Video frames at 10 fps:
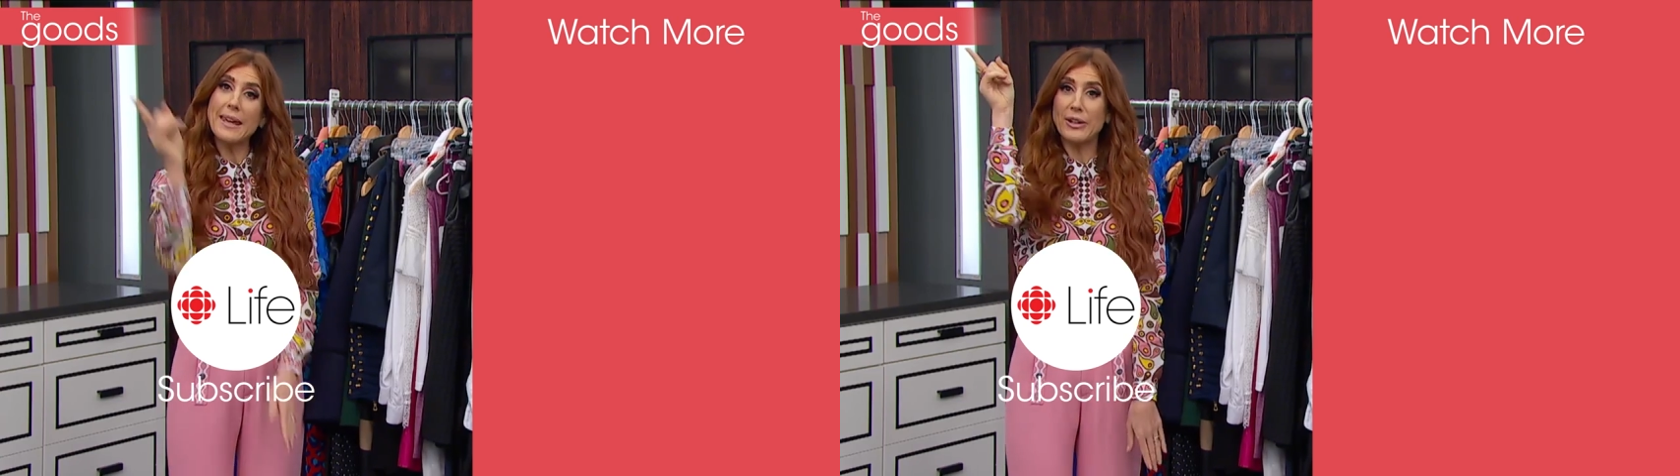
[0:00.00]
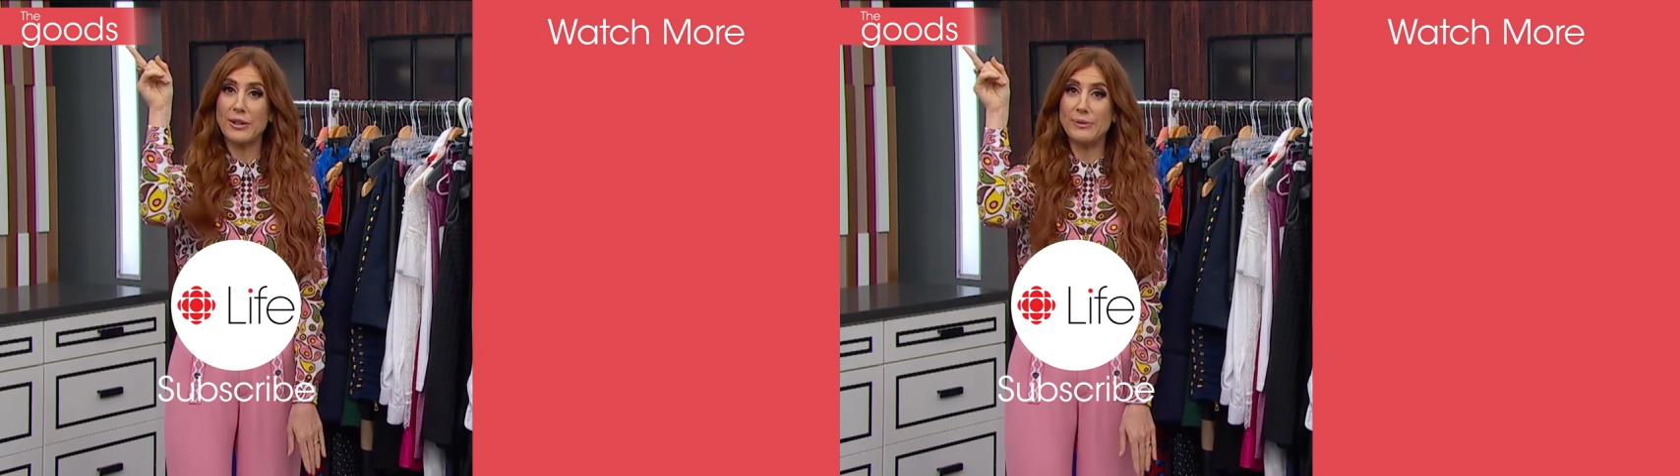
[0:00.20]

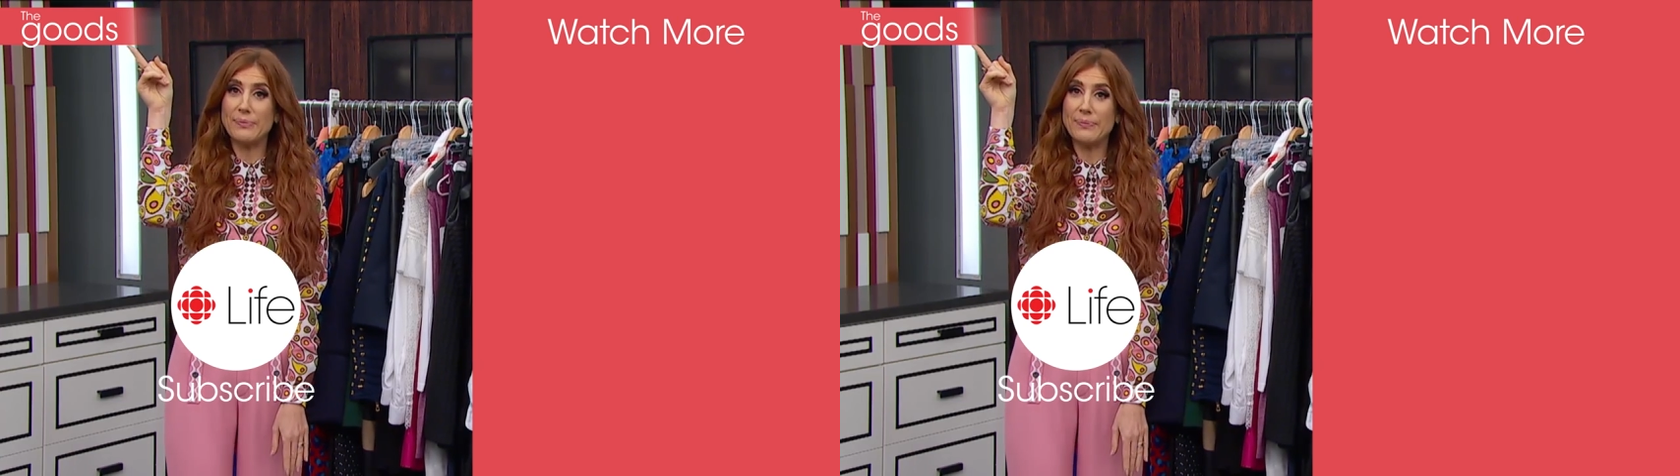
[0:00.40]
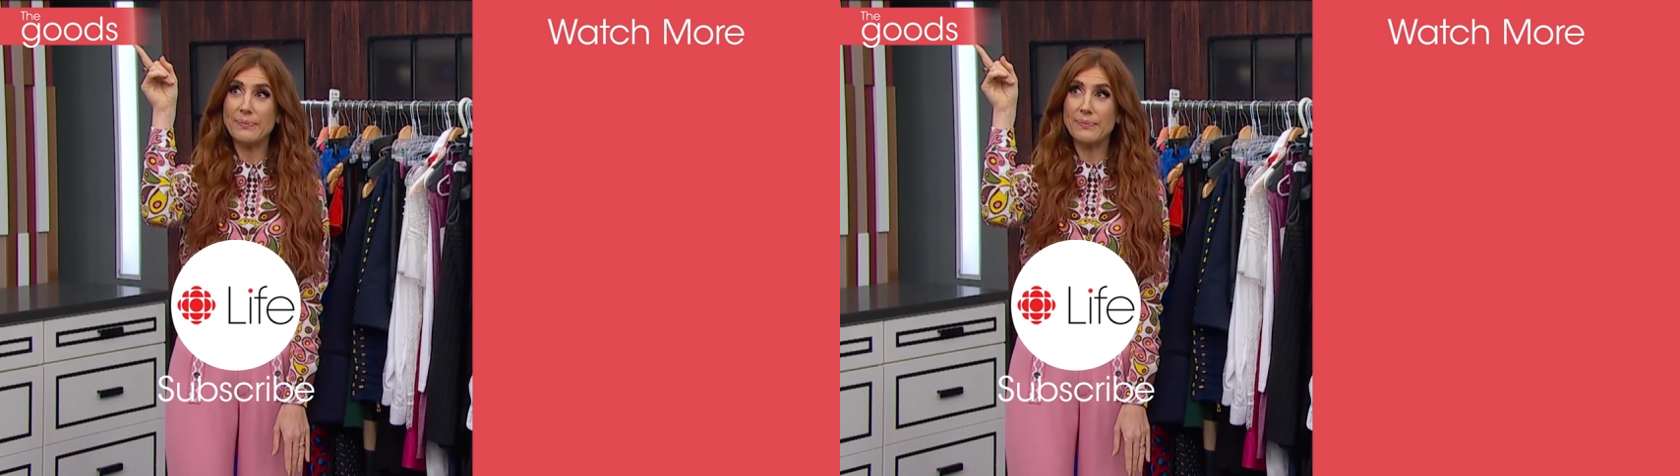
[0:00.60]
here.
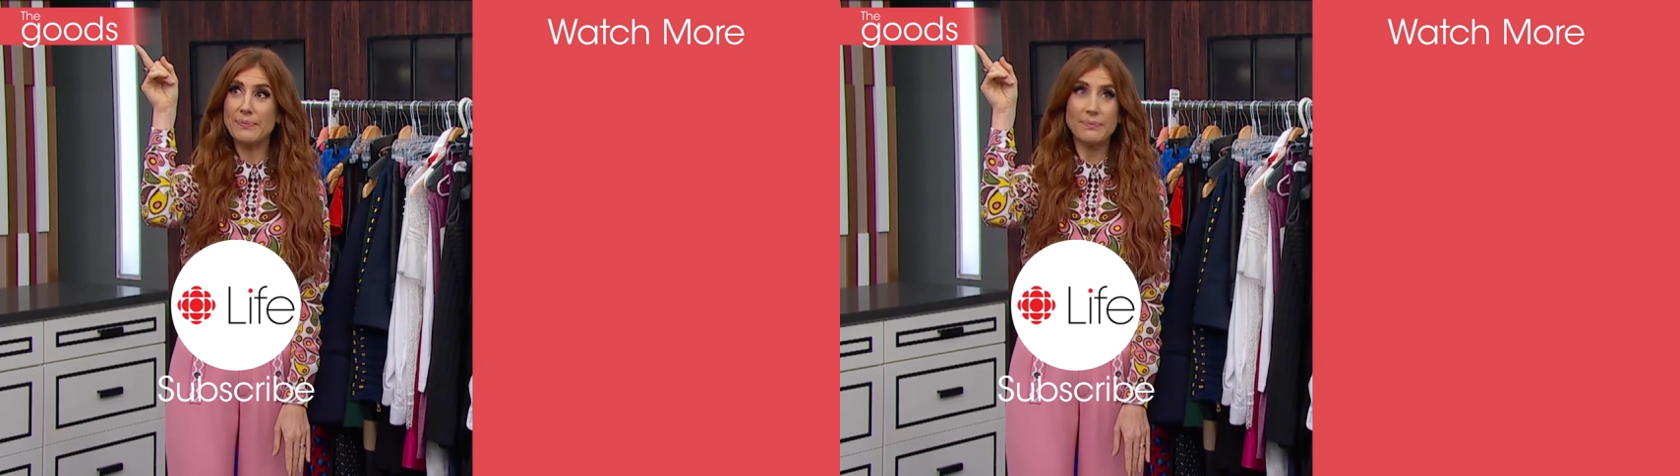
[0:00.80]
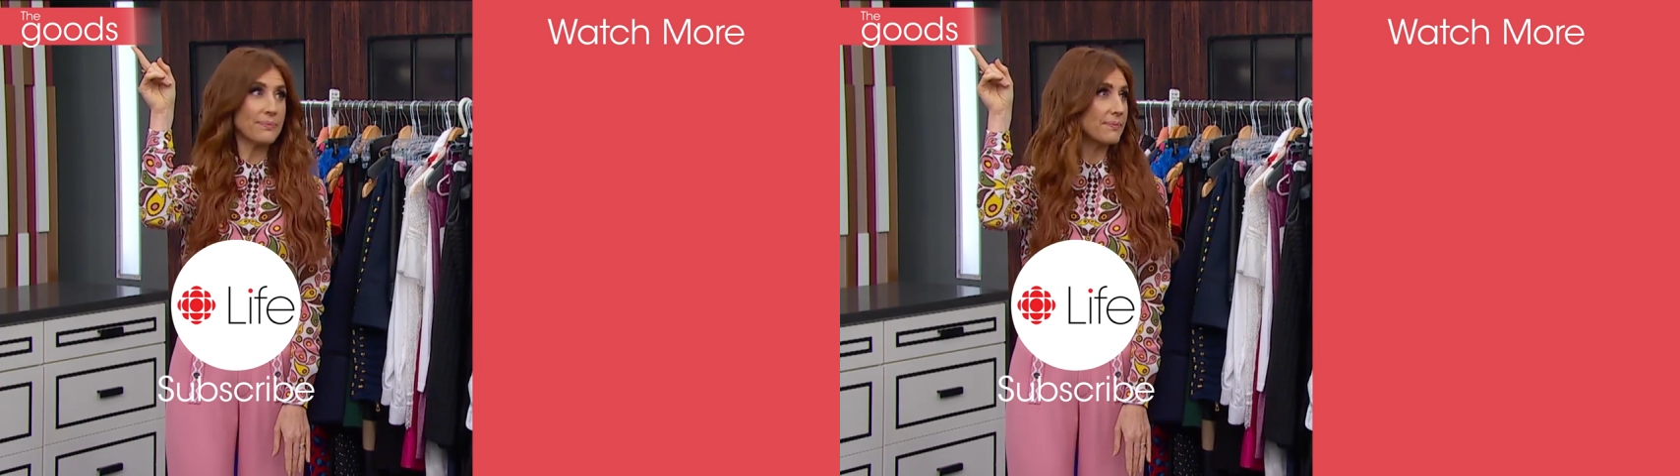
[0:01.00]

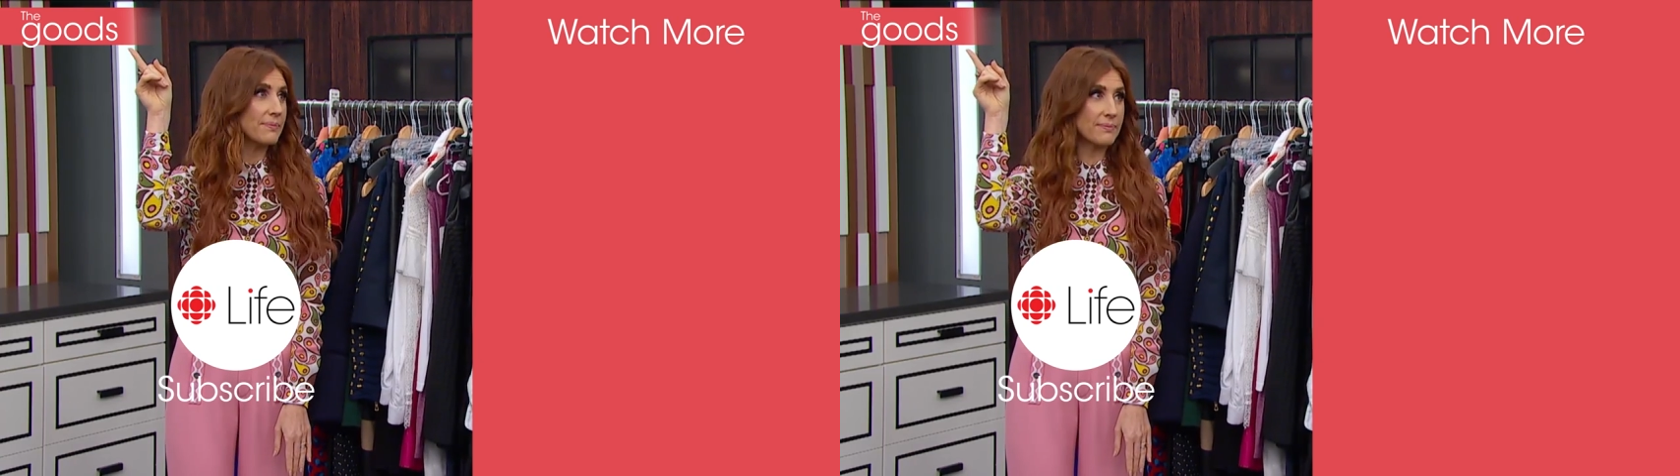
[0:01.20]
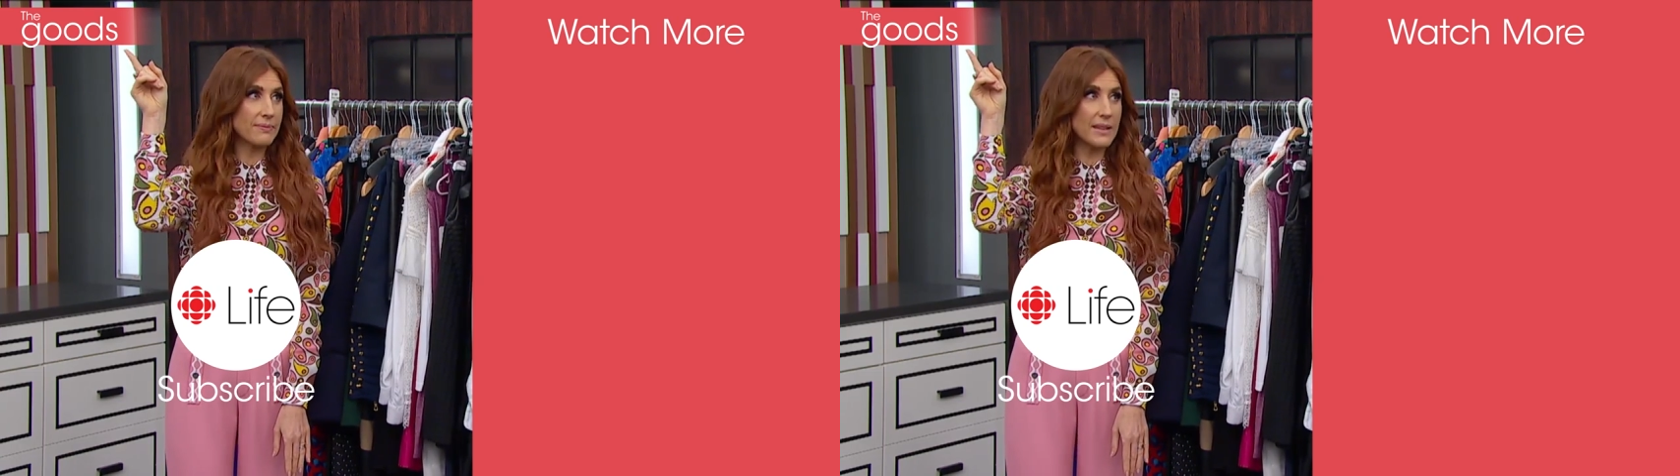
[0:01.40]

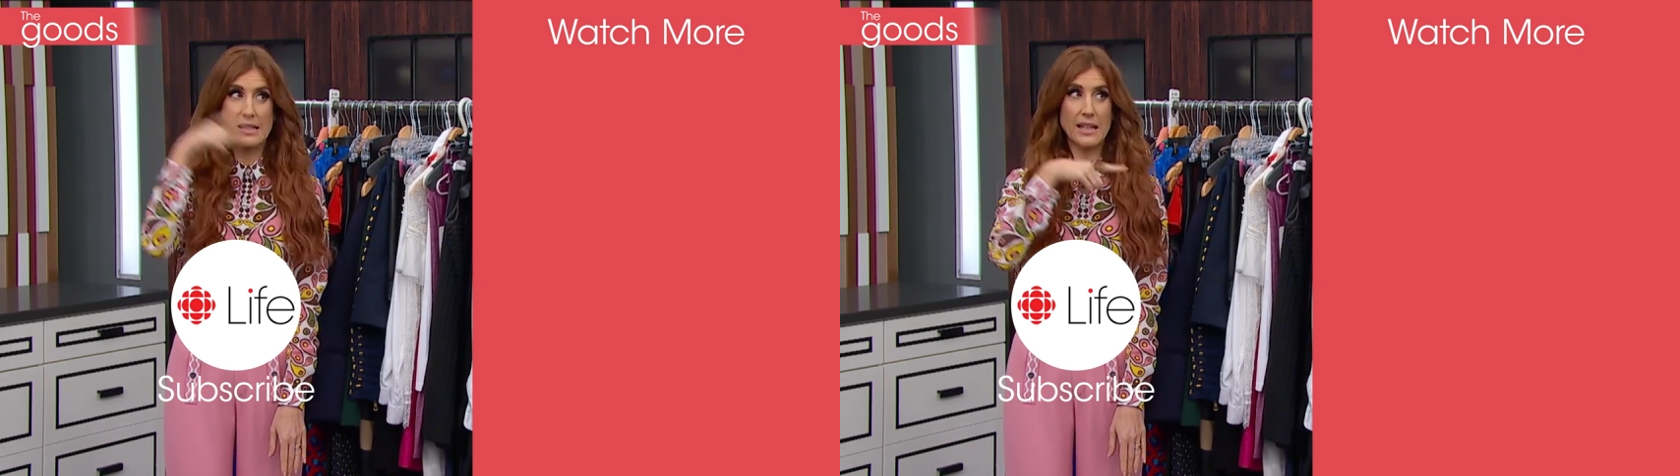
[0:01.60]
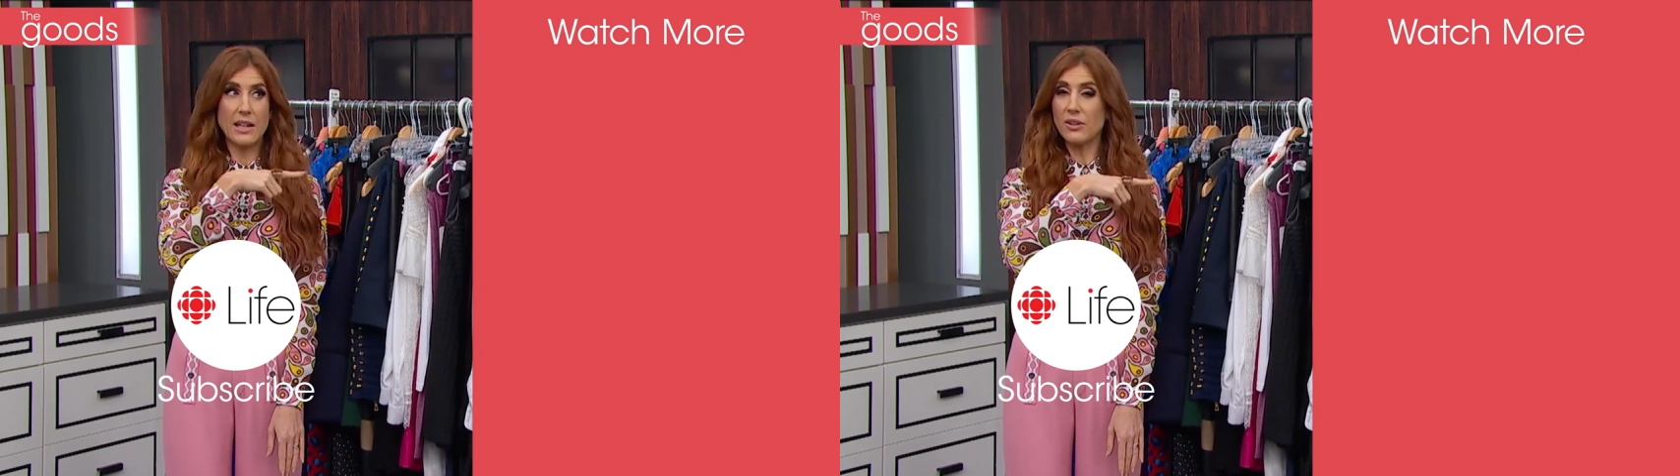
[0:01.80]

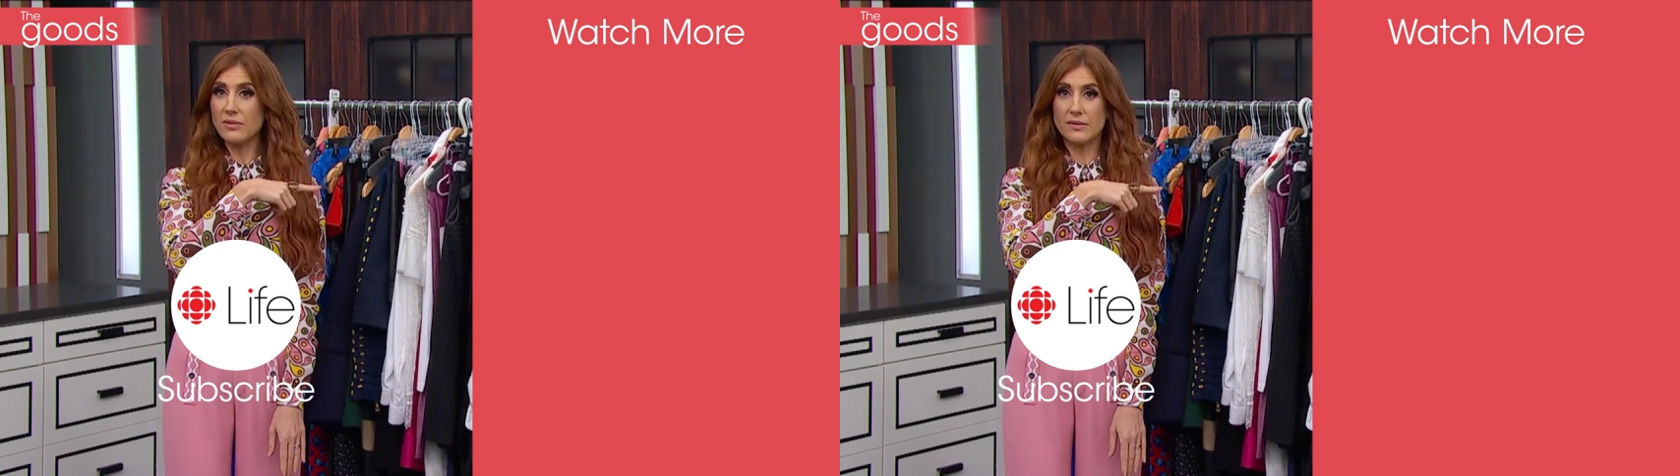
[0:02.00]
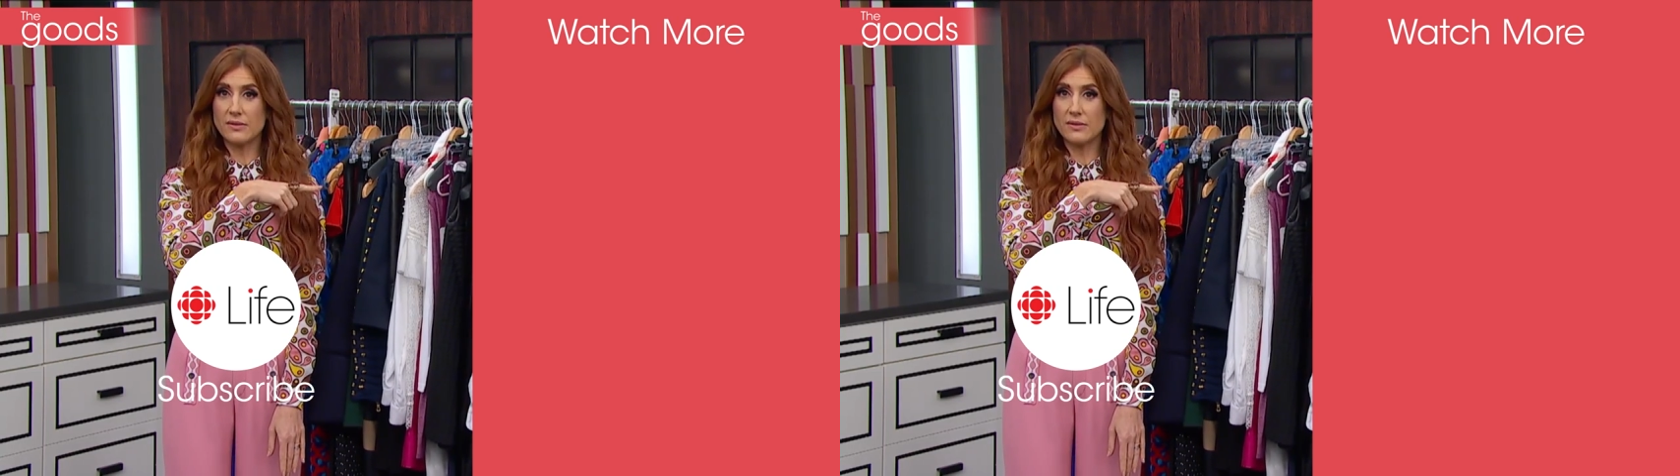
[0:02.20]
Is it here?